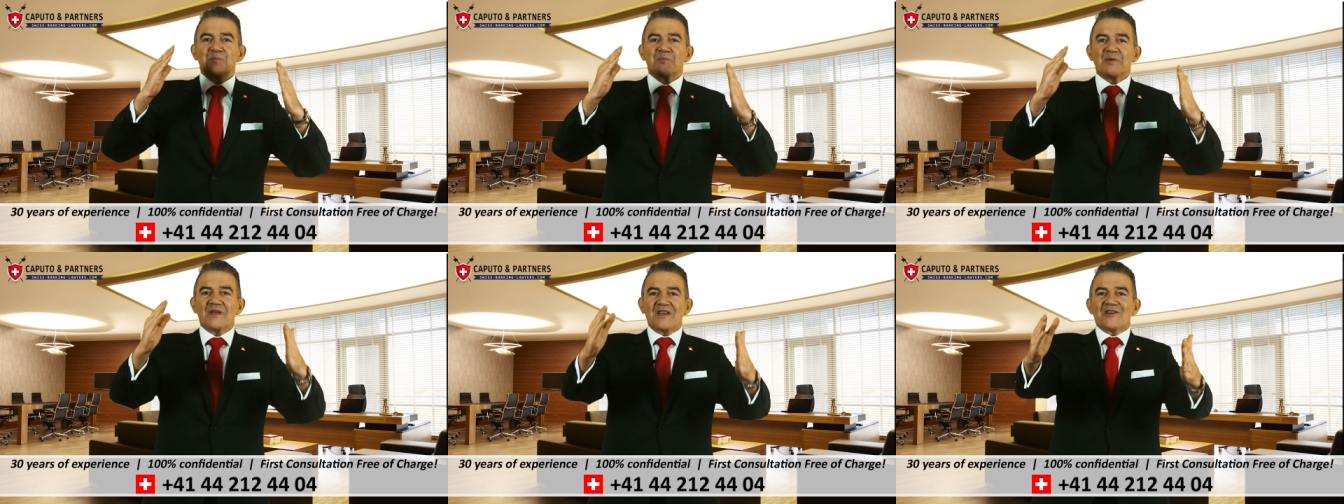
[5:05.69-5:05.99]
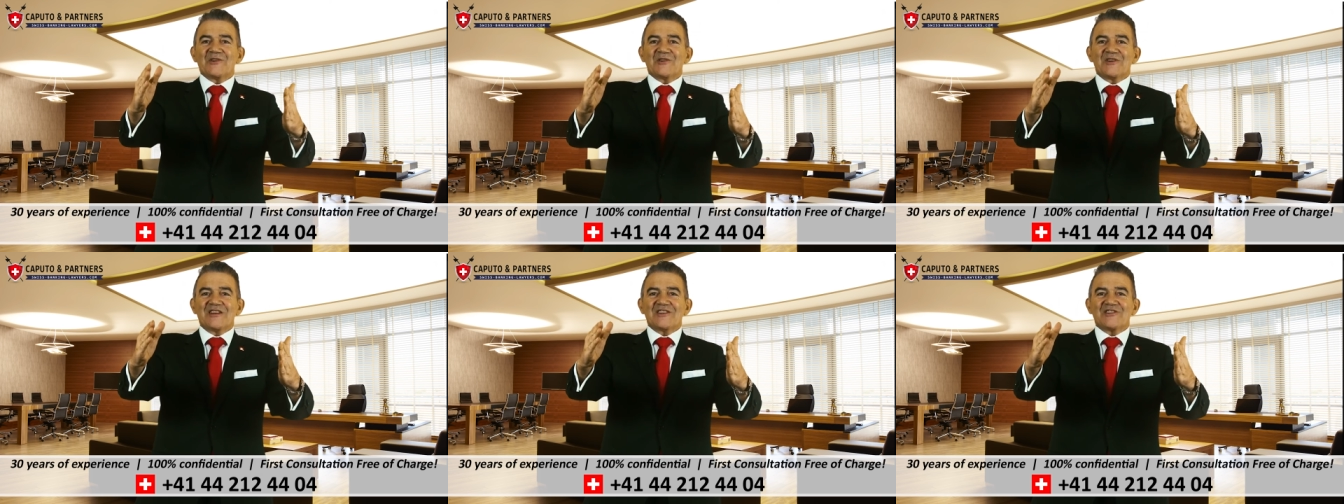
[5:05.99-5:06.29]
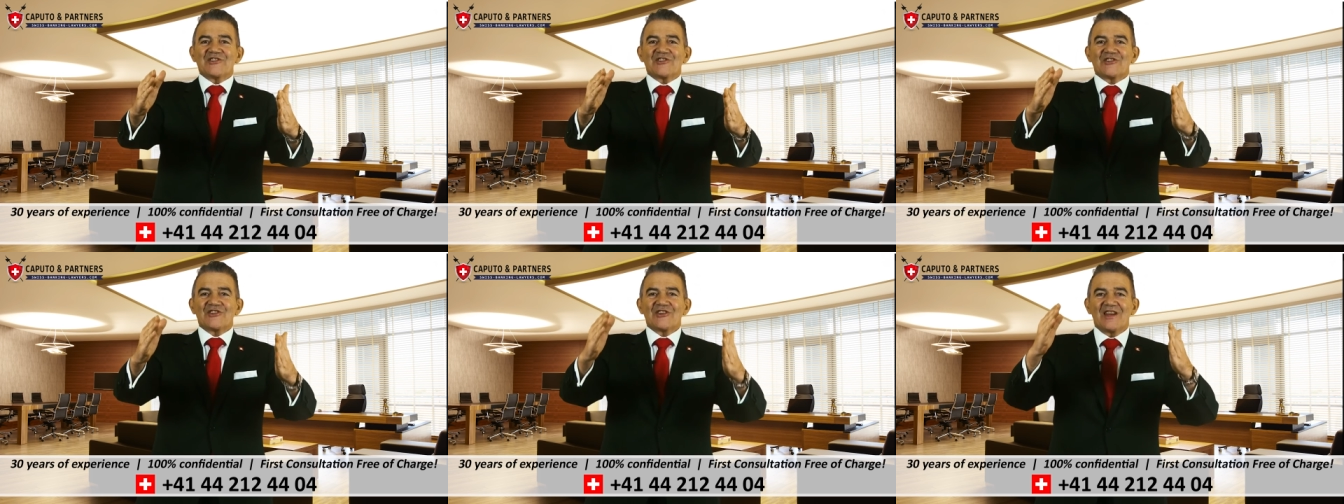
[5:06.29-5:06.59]
Be
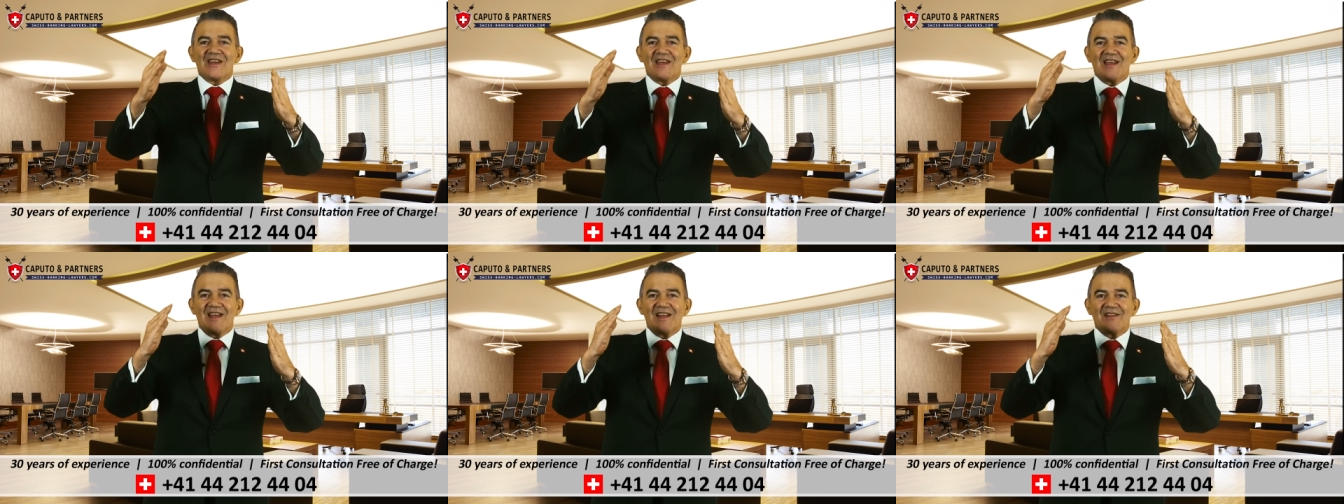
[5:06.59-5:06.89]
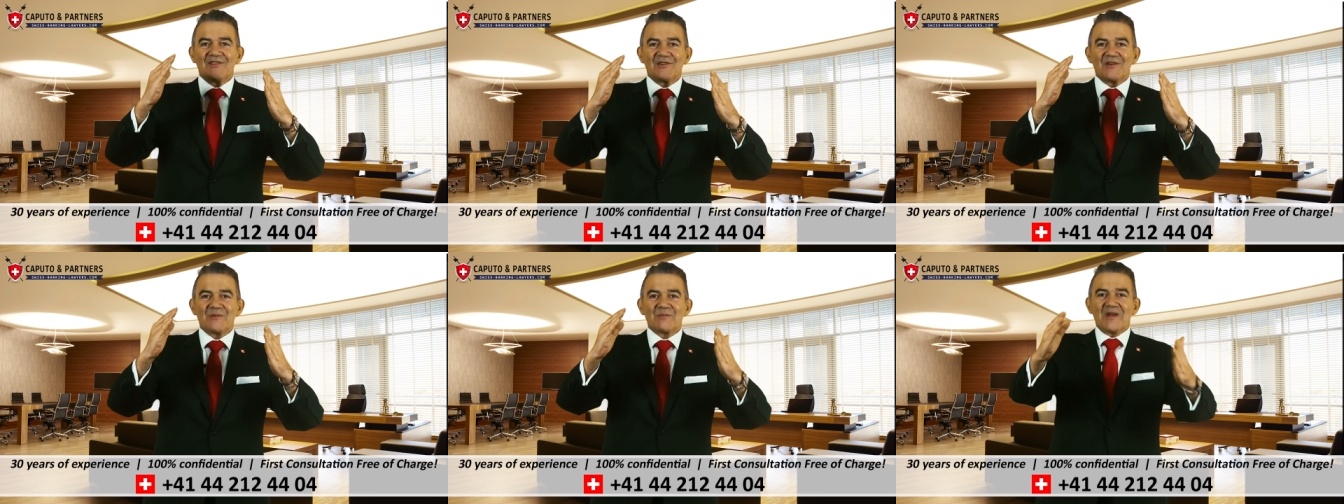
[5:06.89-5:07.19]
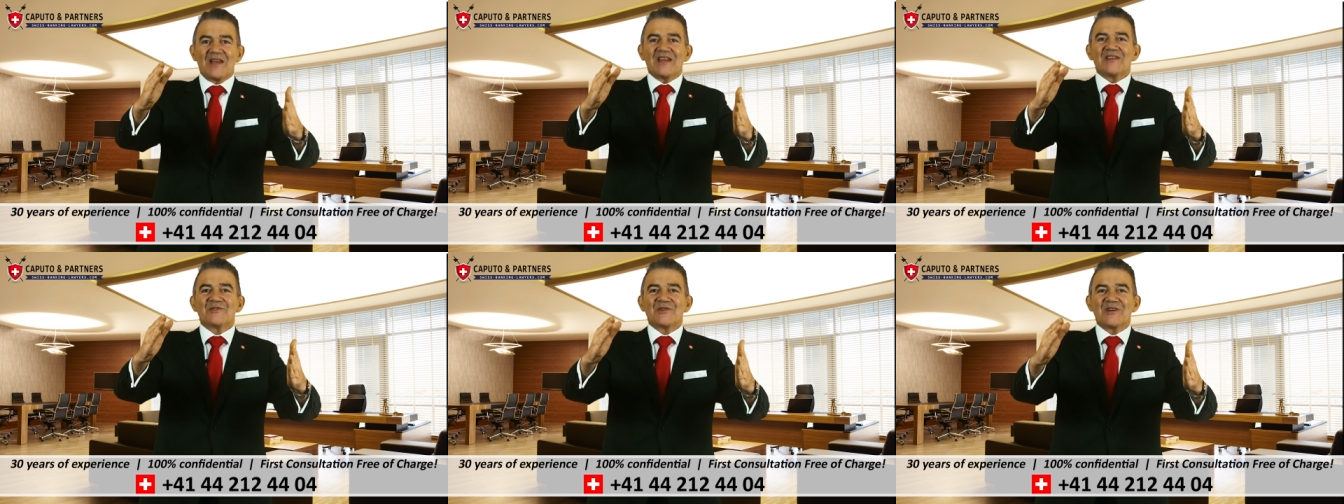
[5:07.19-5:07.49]
rich and
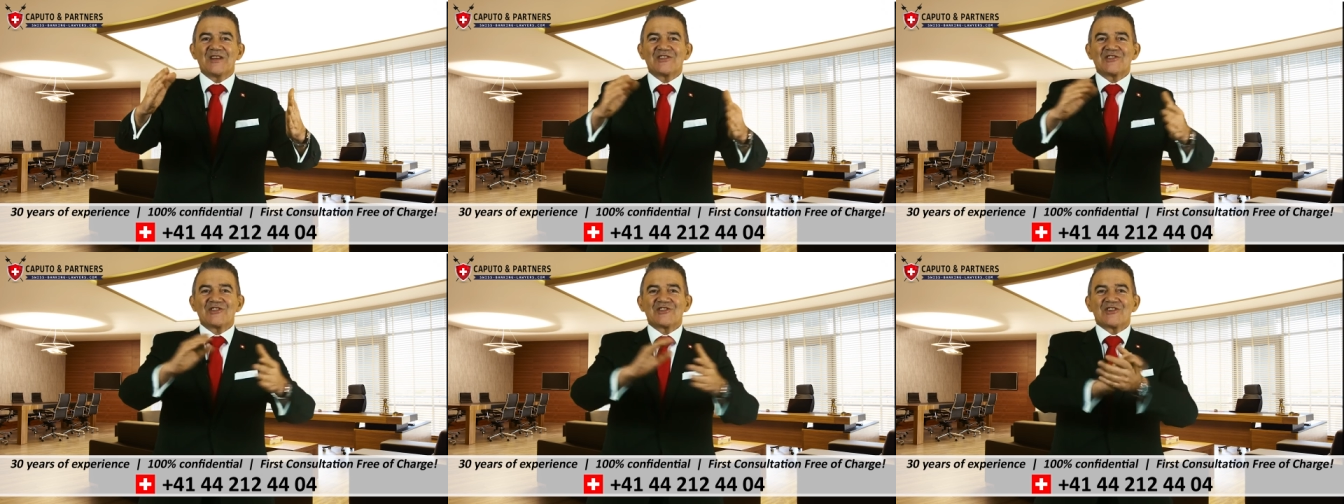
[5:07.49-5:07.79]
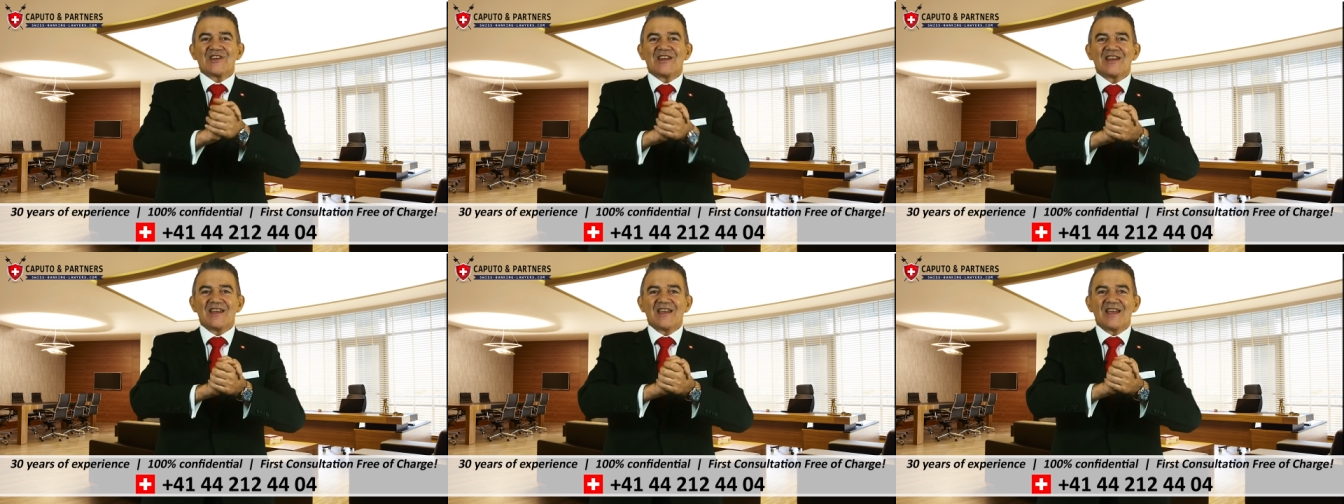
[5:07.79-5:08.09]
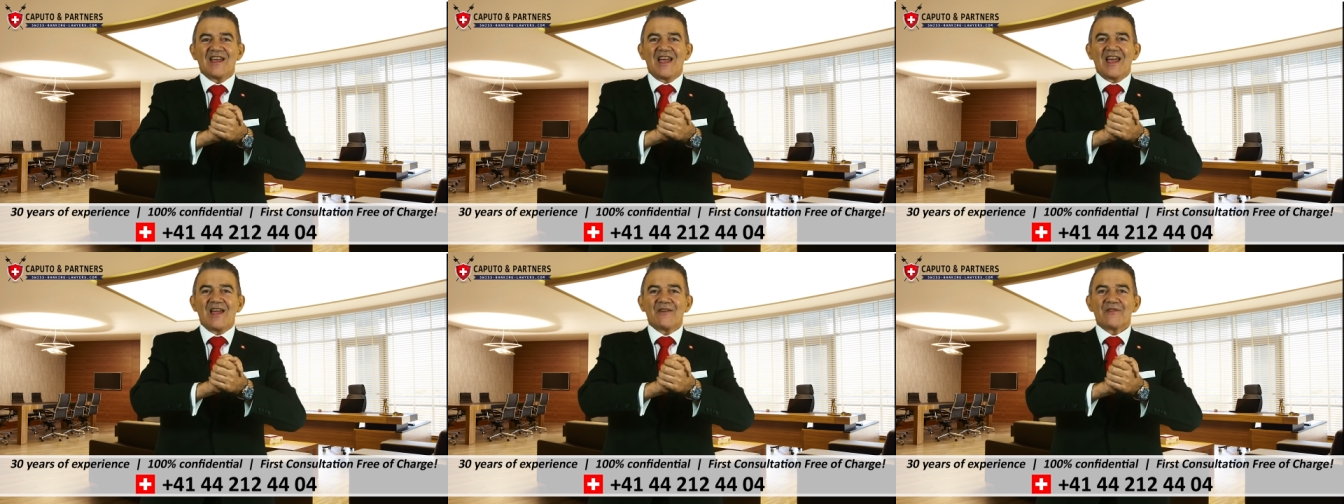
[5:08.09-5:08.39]
remain rich.
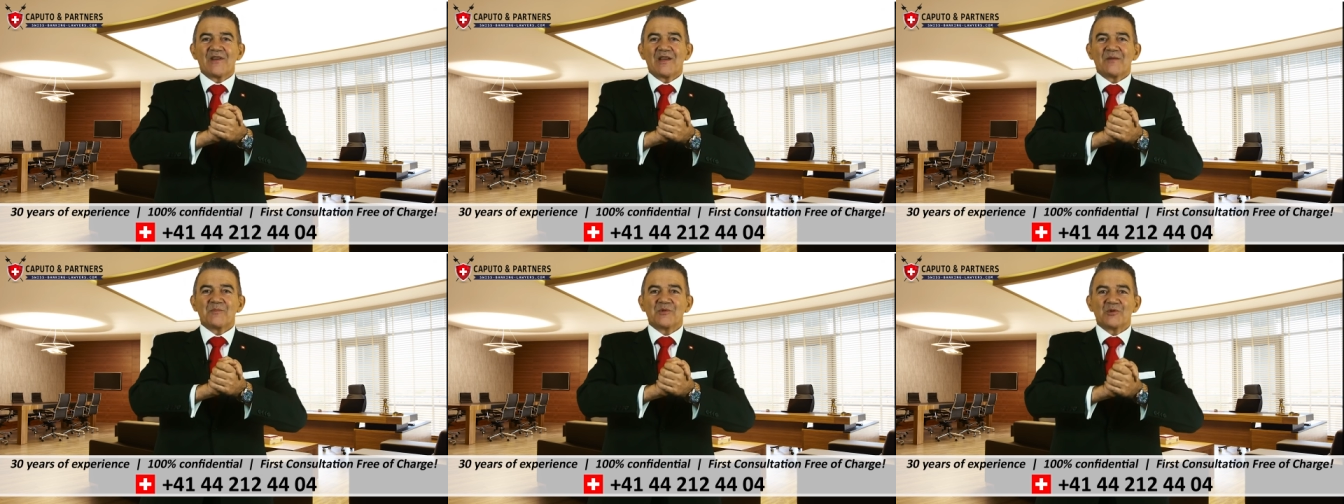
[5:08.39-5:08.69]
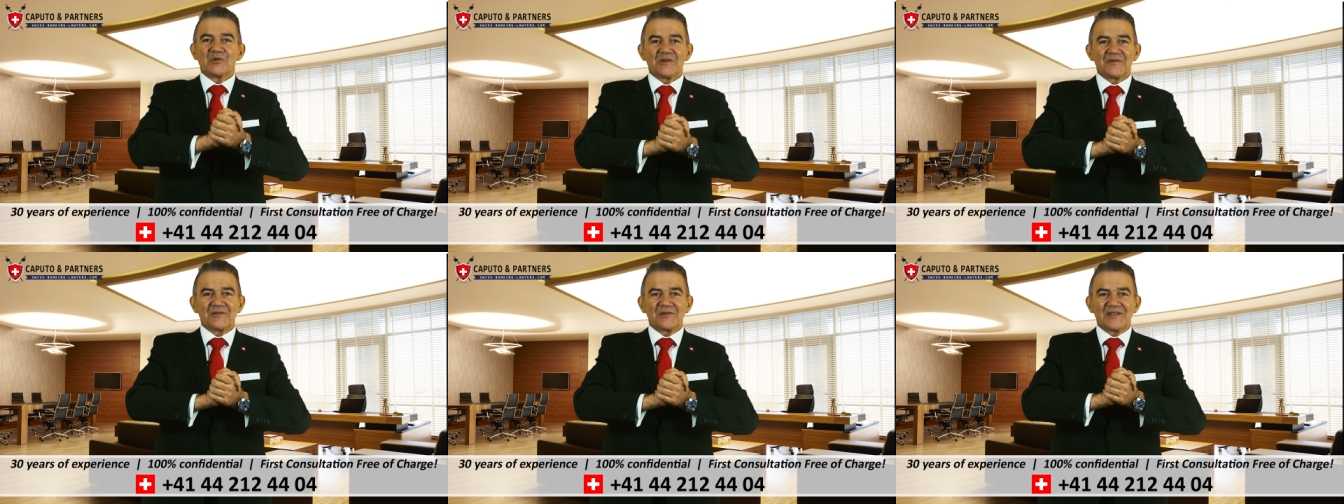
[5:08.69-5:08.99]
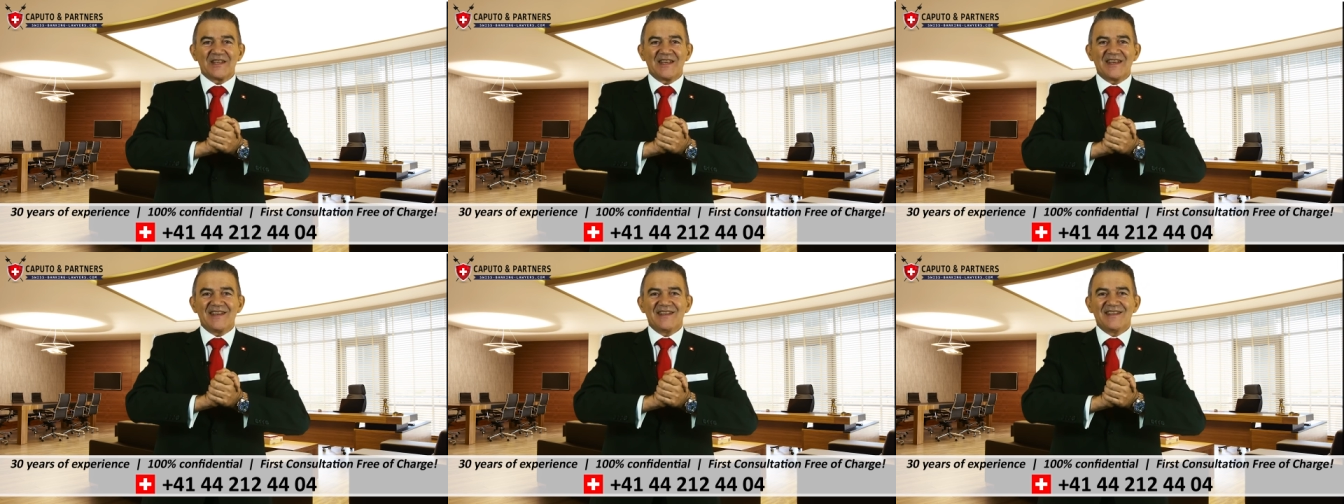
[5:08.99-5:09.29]
Have a beautiful
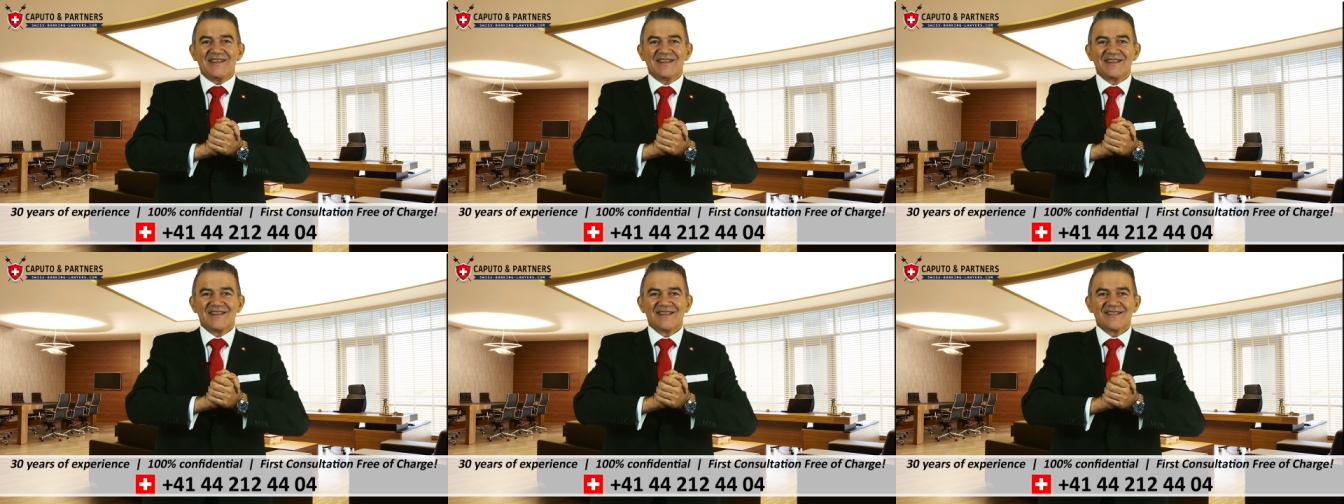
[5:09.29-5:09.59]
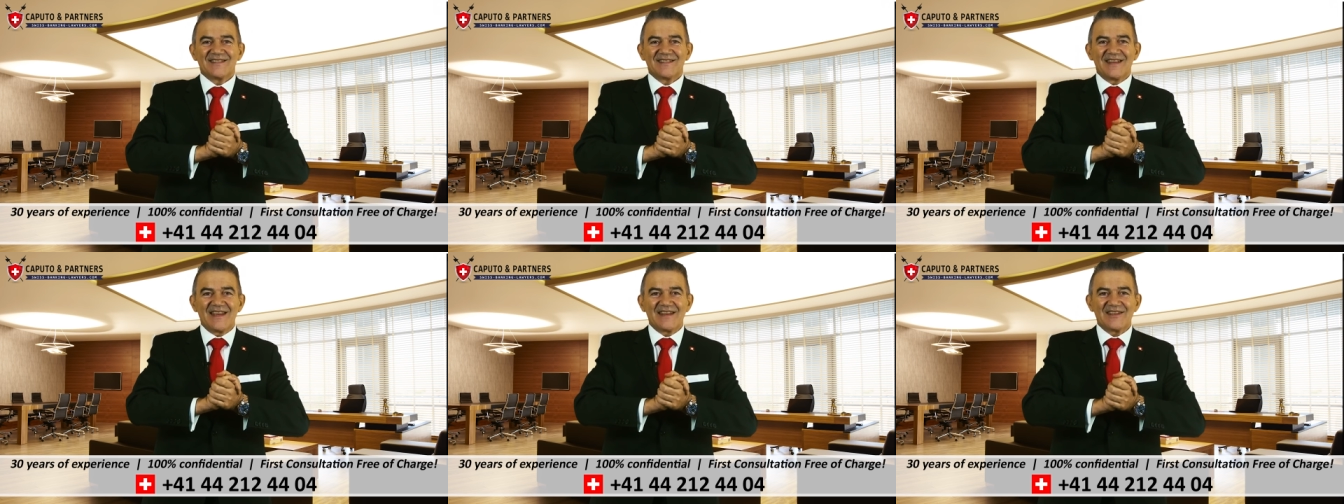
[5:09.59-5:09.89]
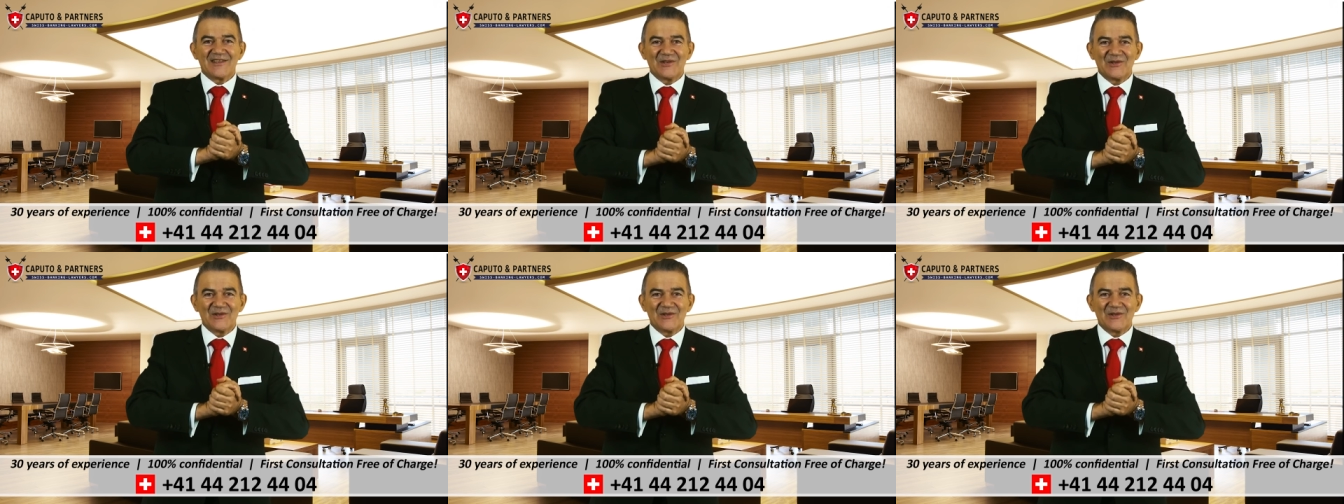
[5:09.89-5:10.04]
day. Thank